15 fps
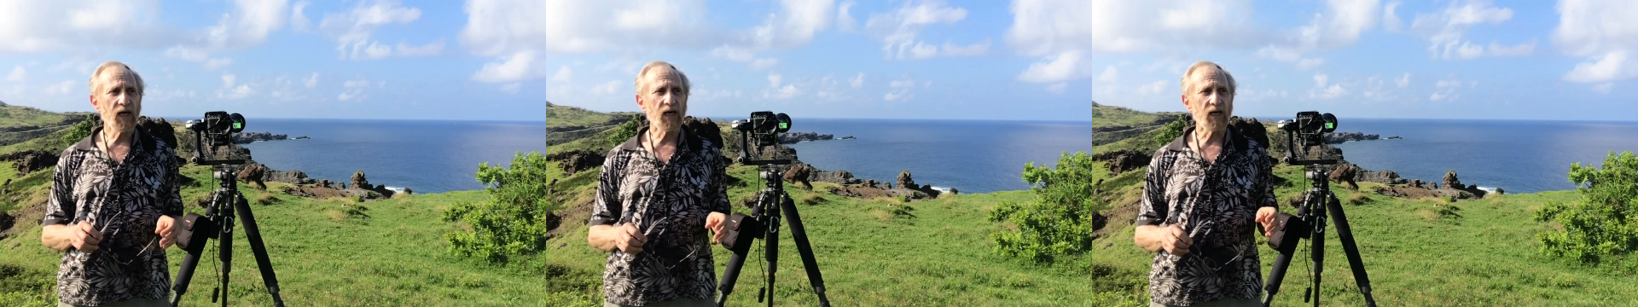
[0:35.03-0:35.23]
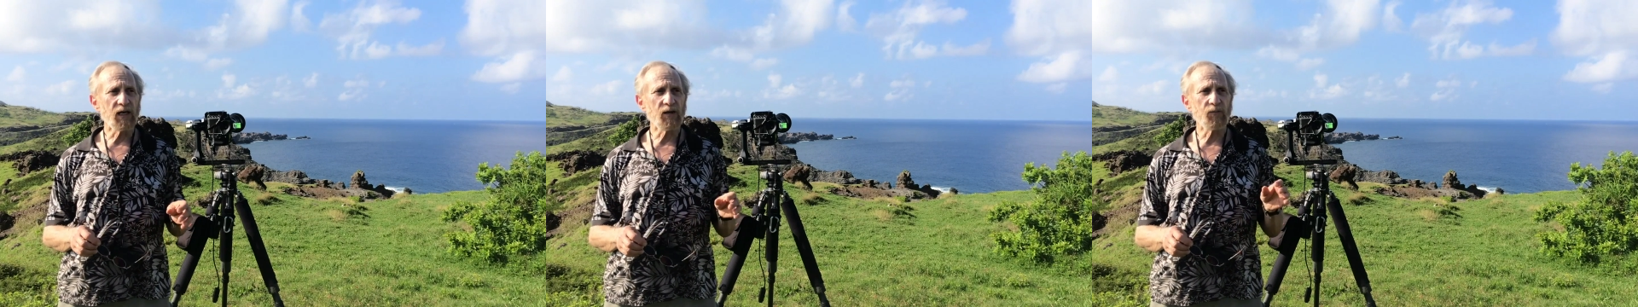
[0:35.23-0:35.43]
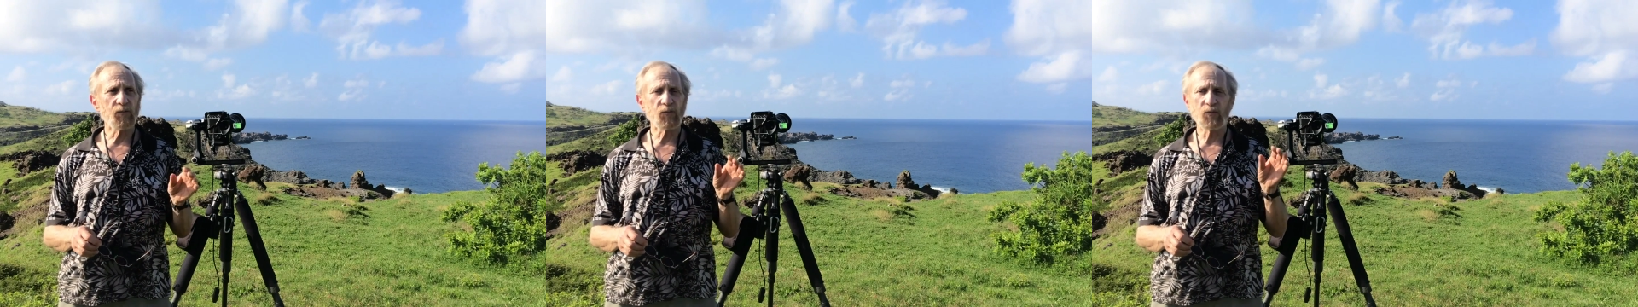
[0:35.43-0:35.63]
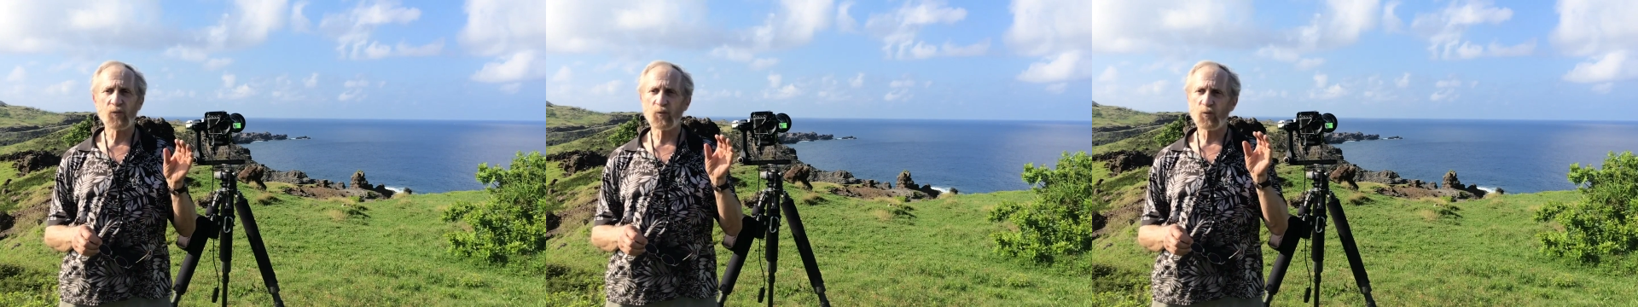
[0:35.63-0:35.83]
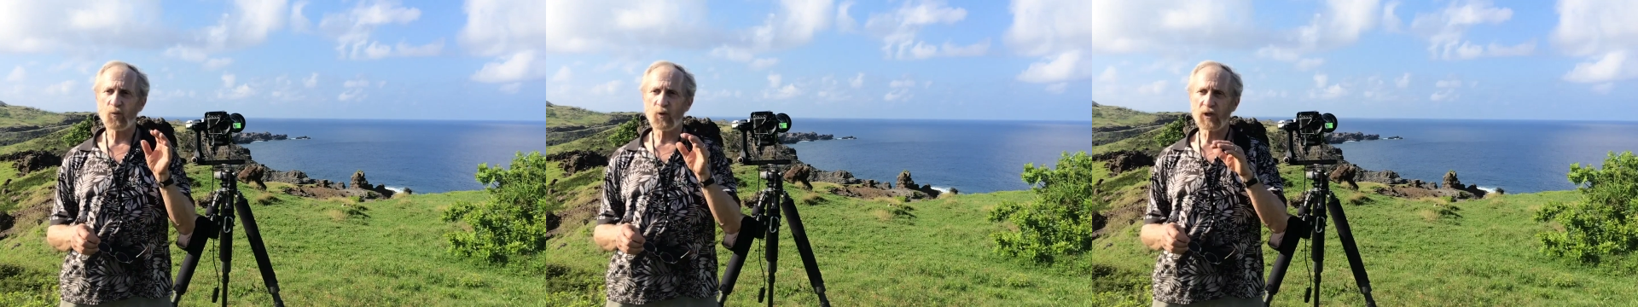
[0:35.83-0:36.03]

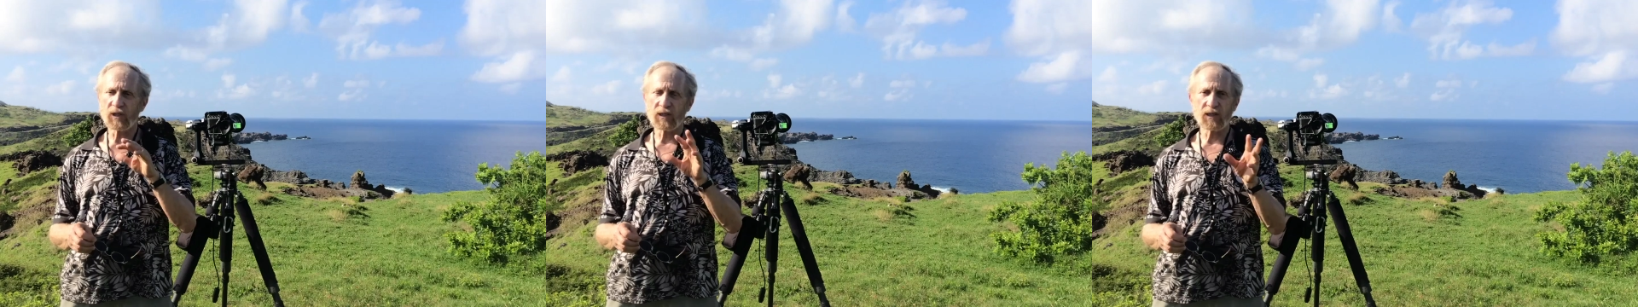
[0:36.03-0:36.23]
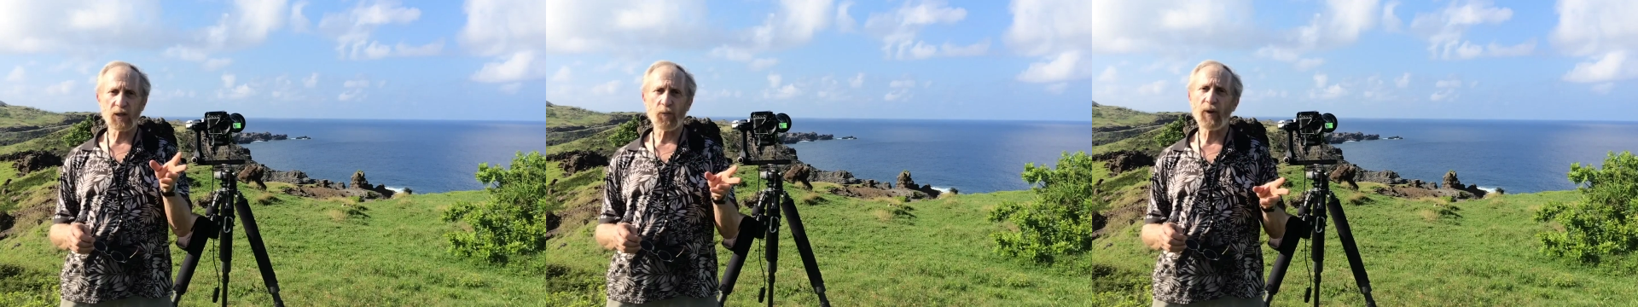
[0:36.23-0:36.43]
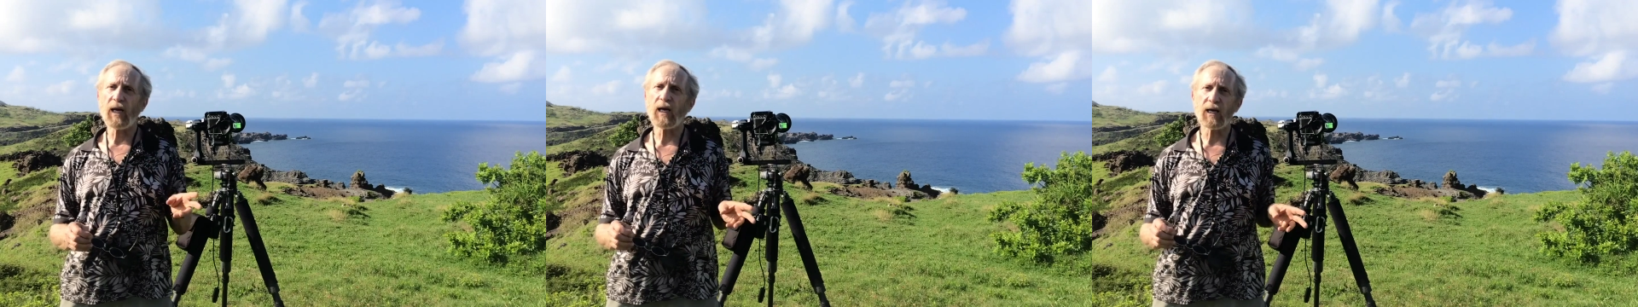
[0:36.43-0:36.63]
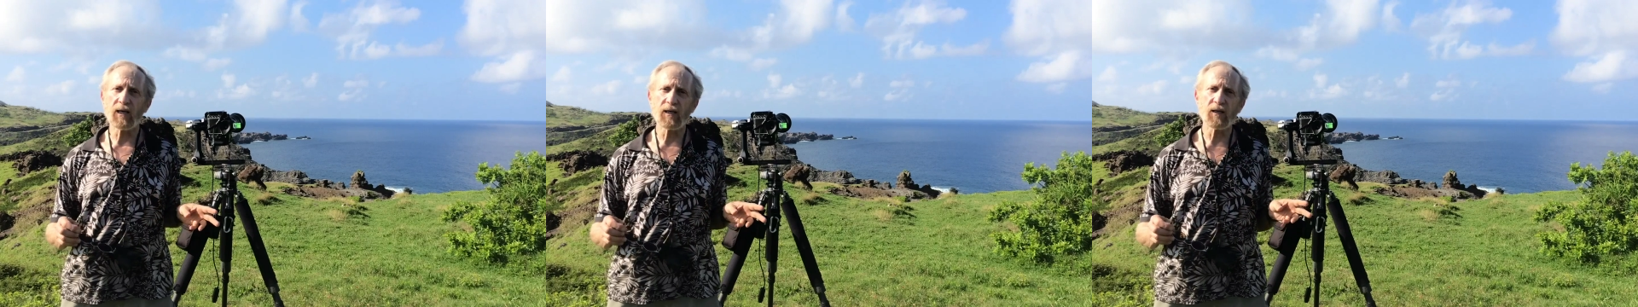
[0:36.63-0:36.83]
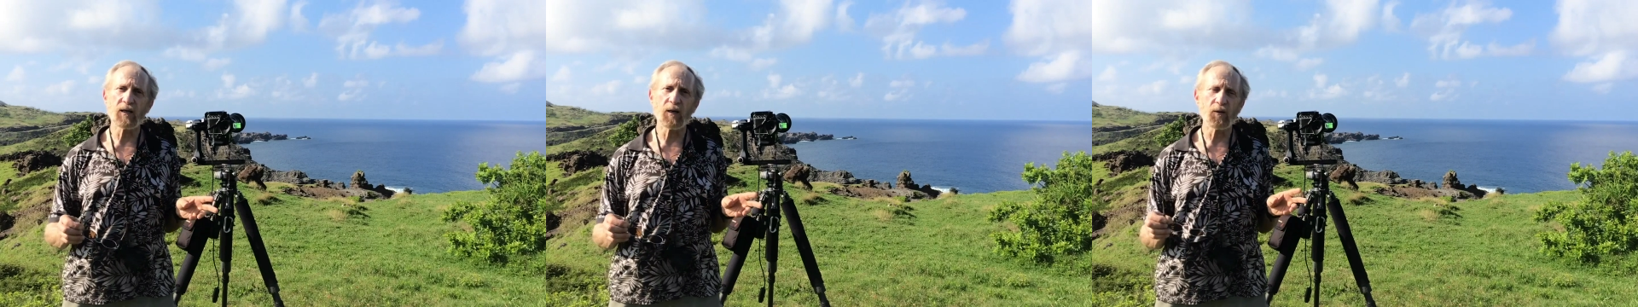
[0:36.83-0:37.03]
we're going to see a
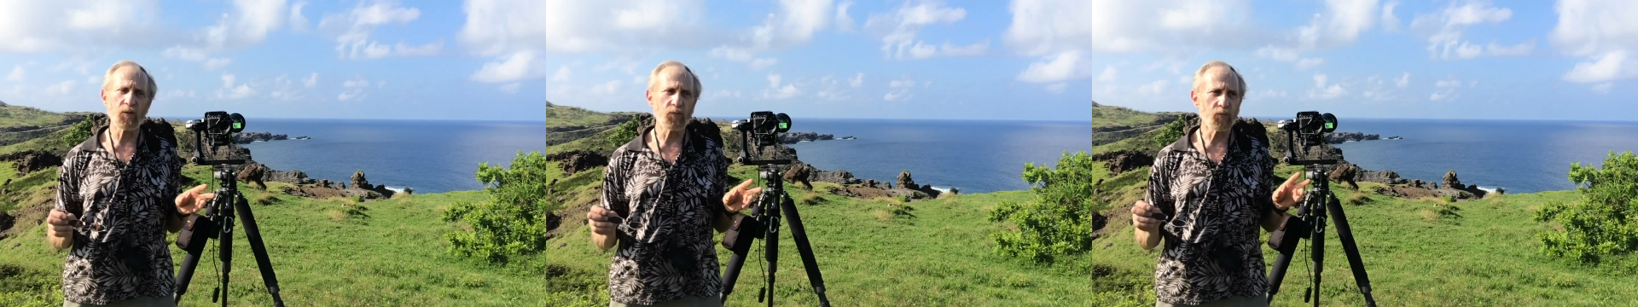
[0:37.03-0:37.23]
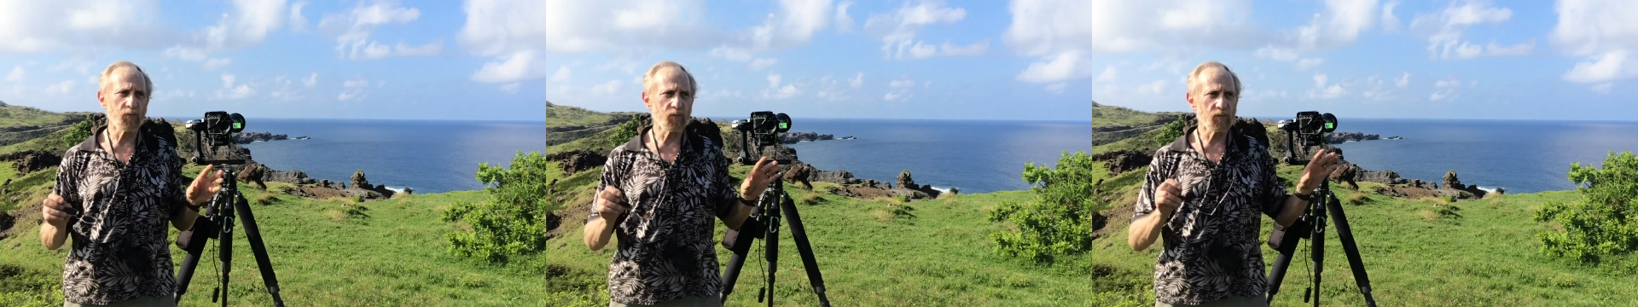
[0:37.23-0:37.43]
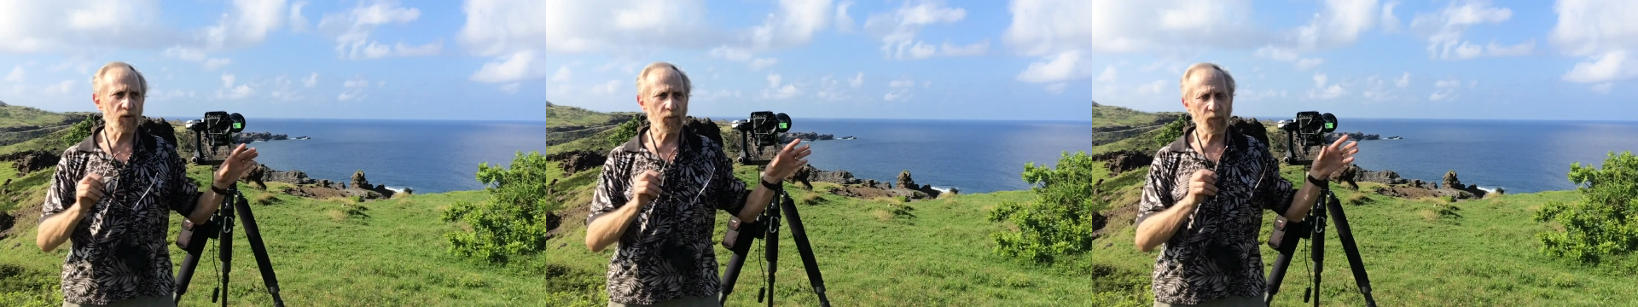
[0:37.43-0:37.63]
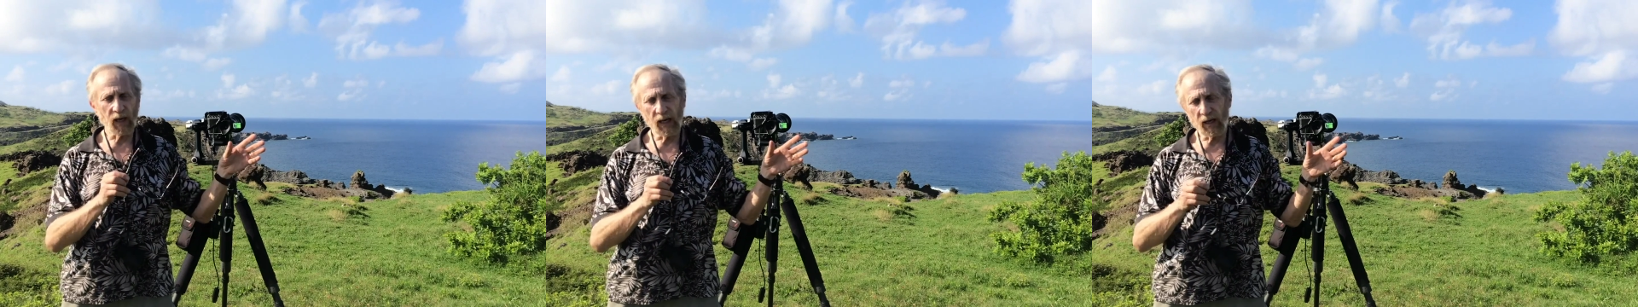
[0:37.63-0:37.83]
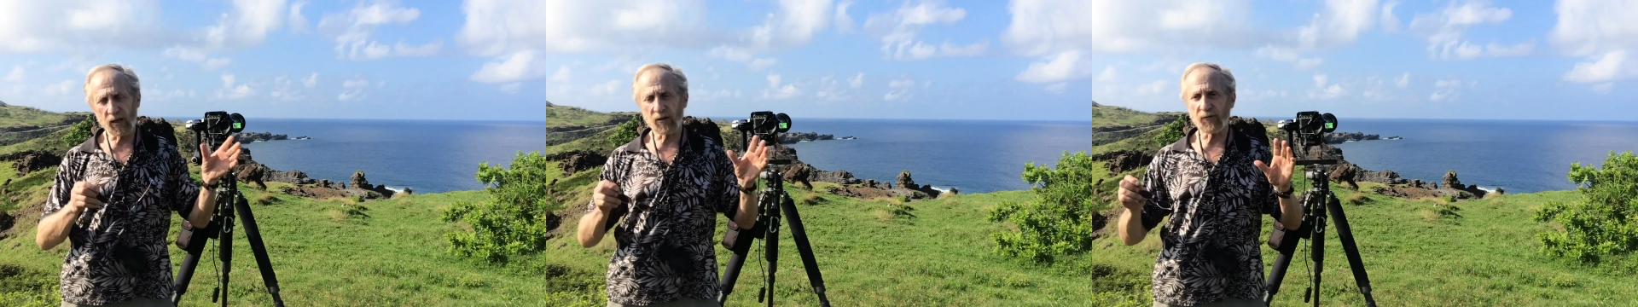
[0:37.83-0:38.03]
pan
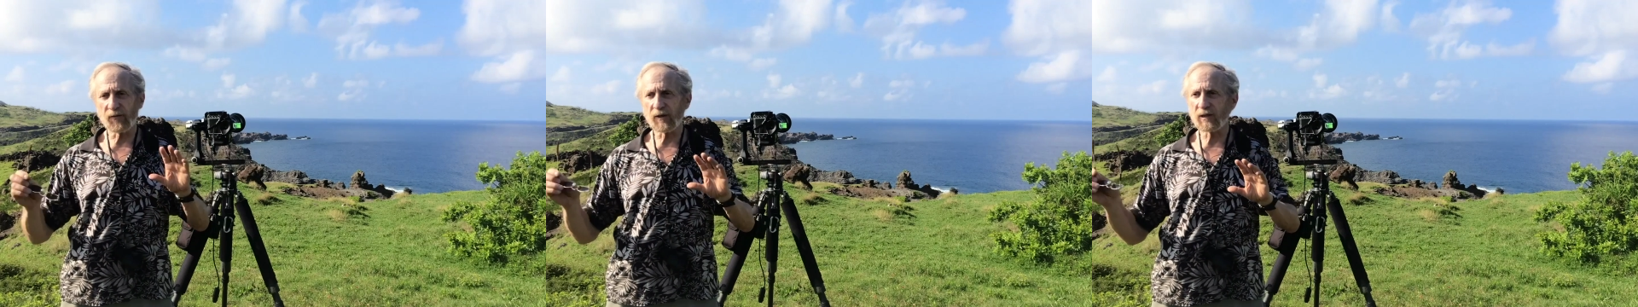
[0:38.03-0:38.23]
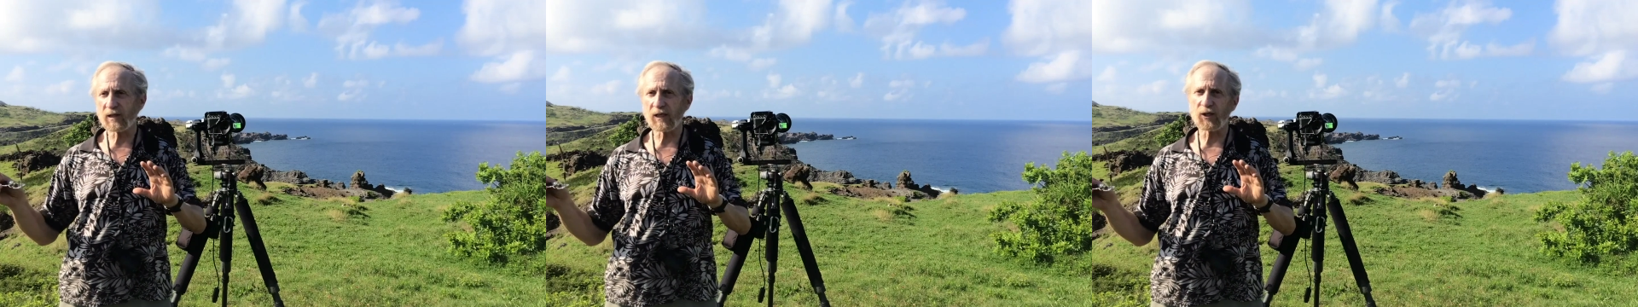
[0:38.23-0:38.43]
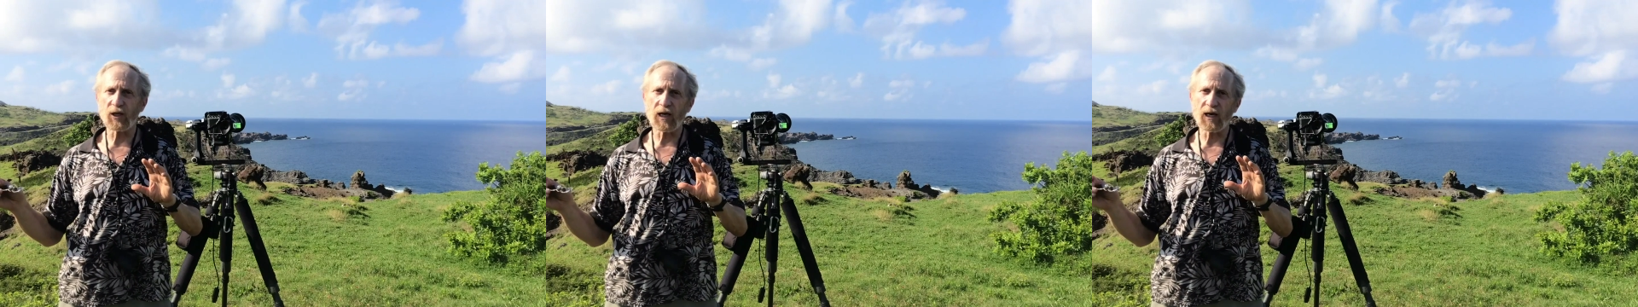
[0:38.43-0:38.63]
of this